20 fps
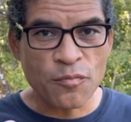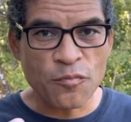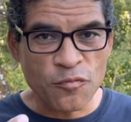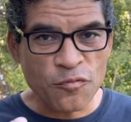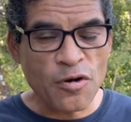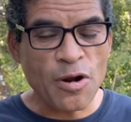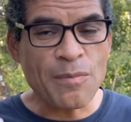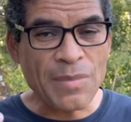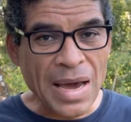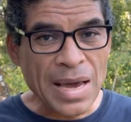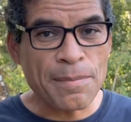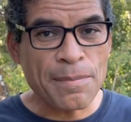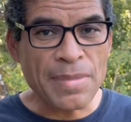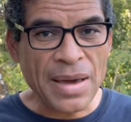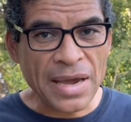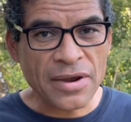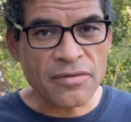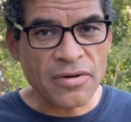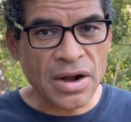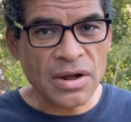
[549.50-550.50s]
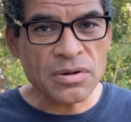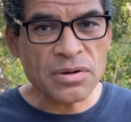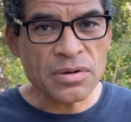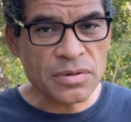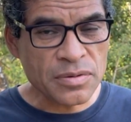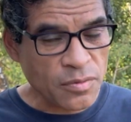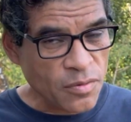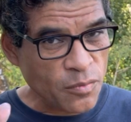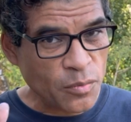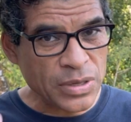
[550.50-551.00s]
From my
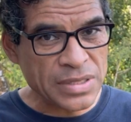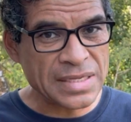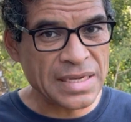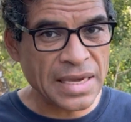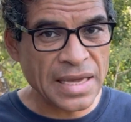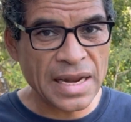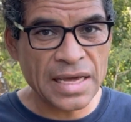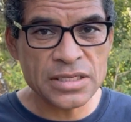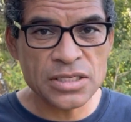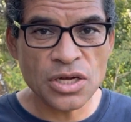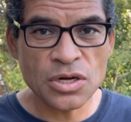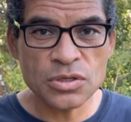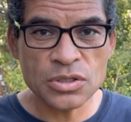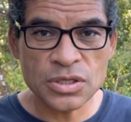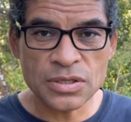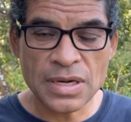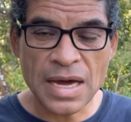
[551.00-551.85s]
background, once again, I told you,